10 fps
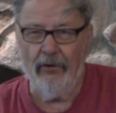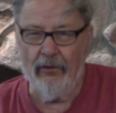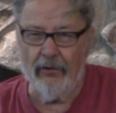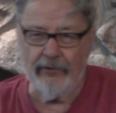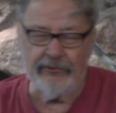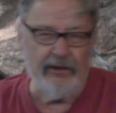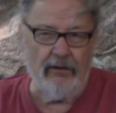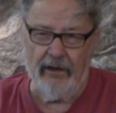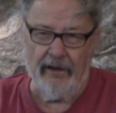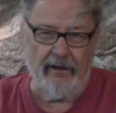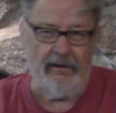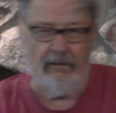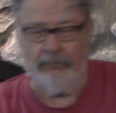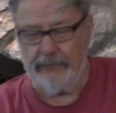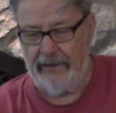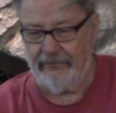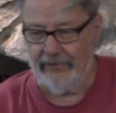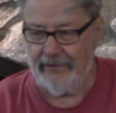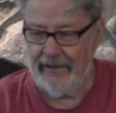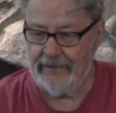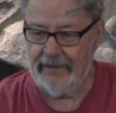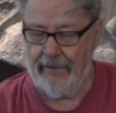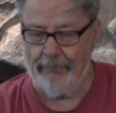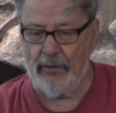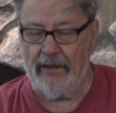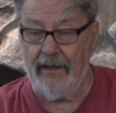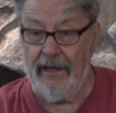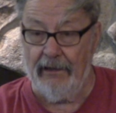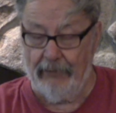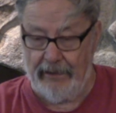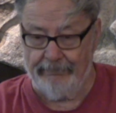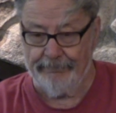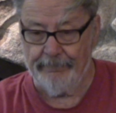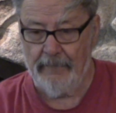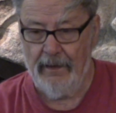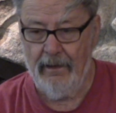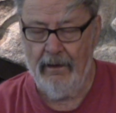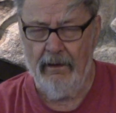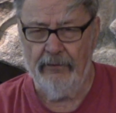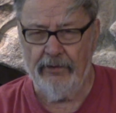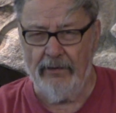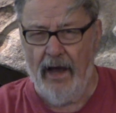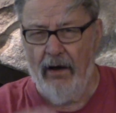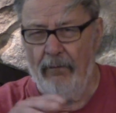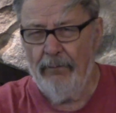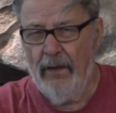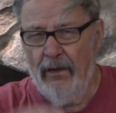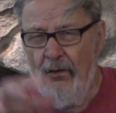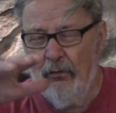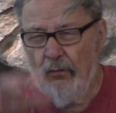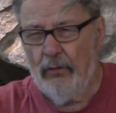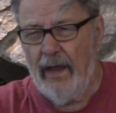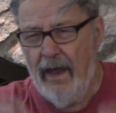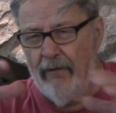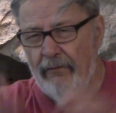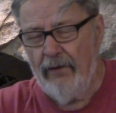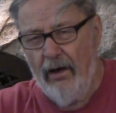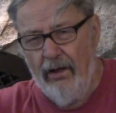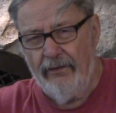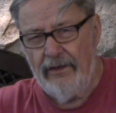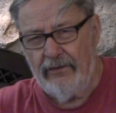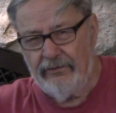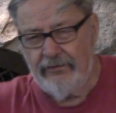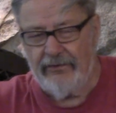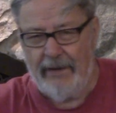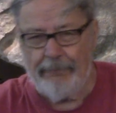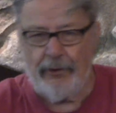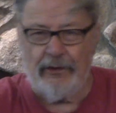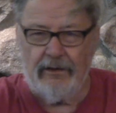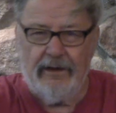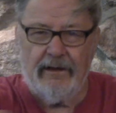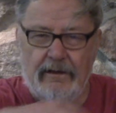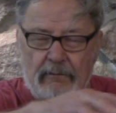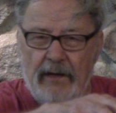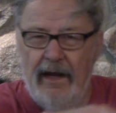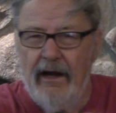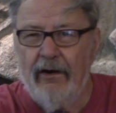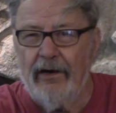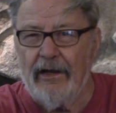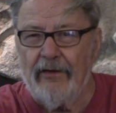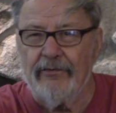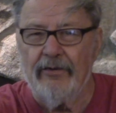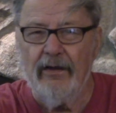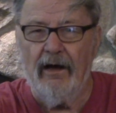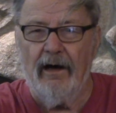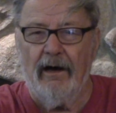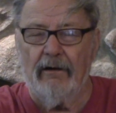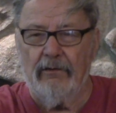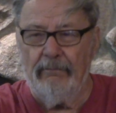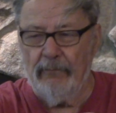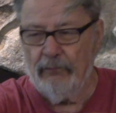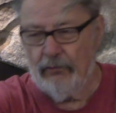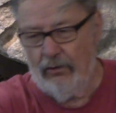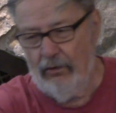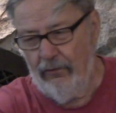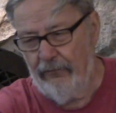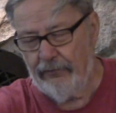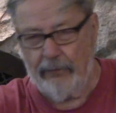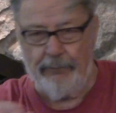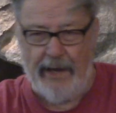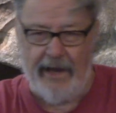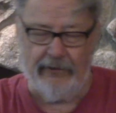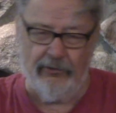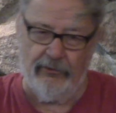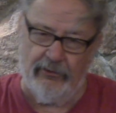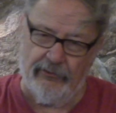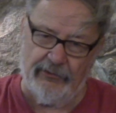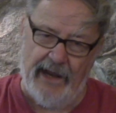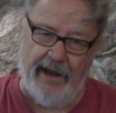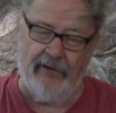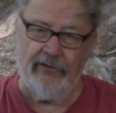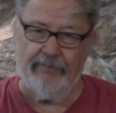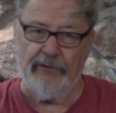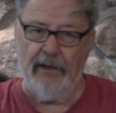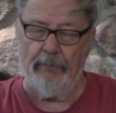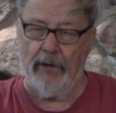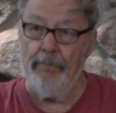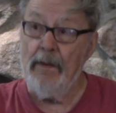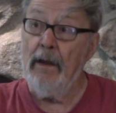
or still hunted in places like that. But anyway, so now we have all these separate areas, groves or patches or stands of timber.